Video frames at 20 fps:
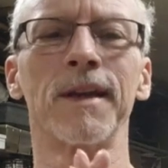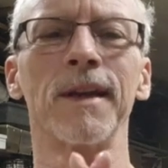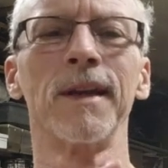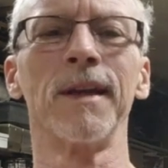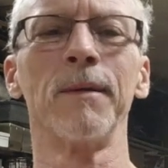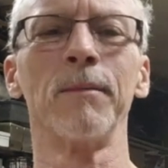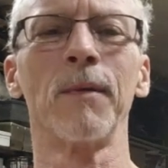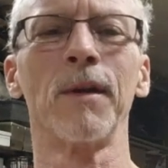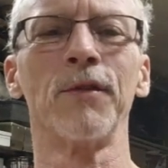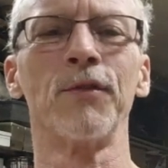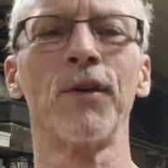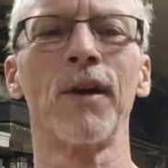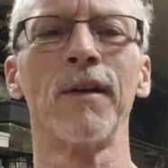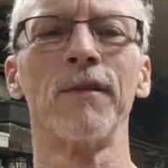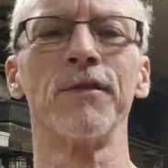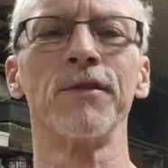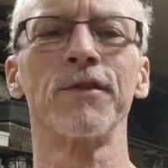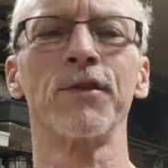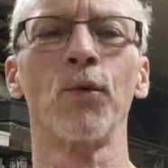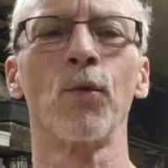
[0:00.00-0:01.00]
get in my
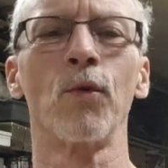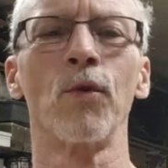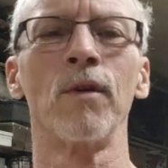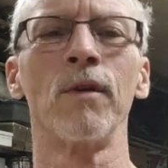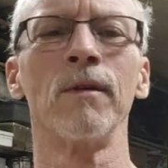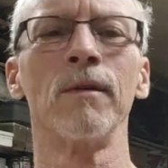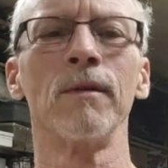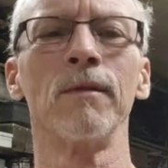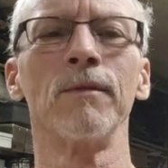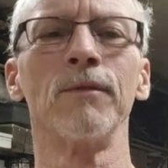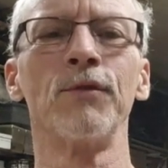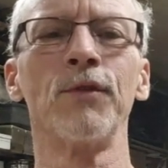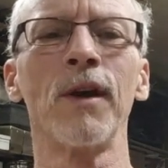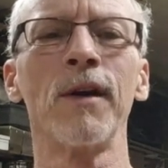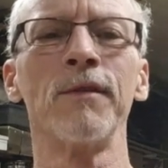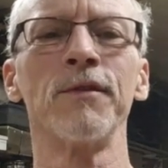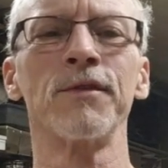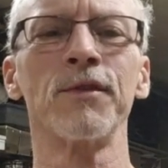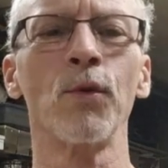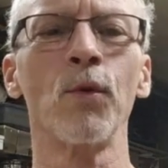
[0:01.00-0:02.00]
driver's door.
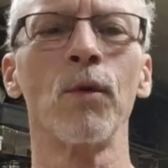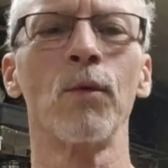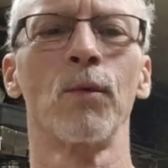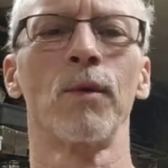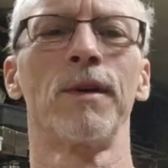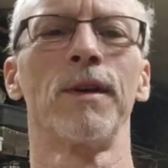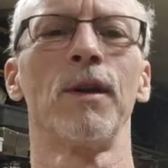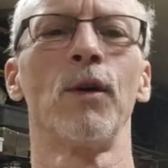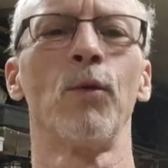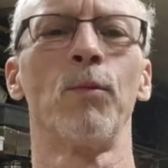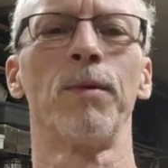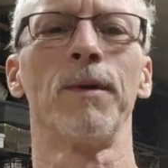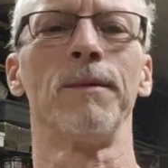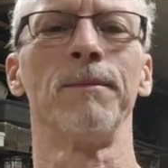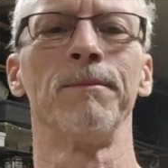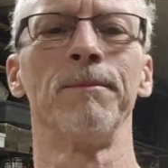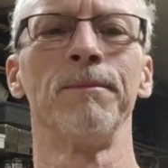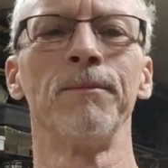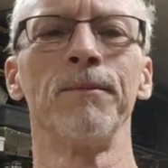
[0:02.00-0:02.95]
Driver's door wouldn't open.